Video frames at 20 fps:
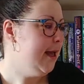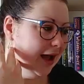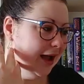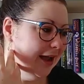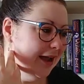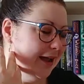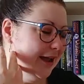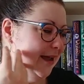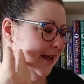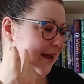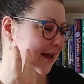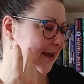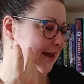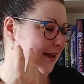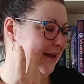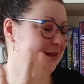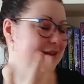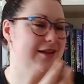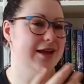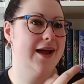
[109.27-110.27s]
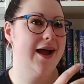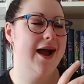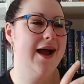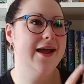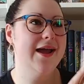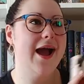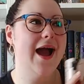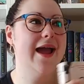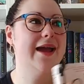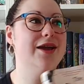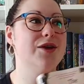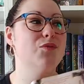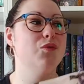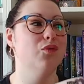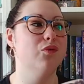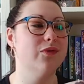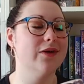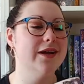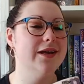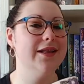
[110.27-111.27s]
I it I I
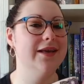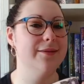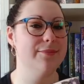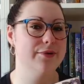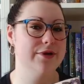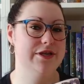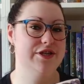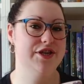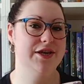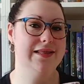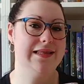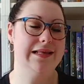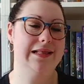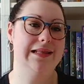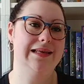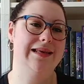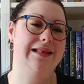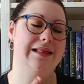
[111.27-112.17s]
could really appreciate the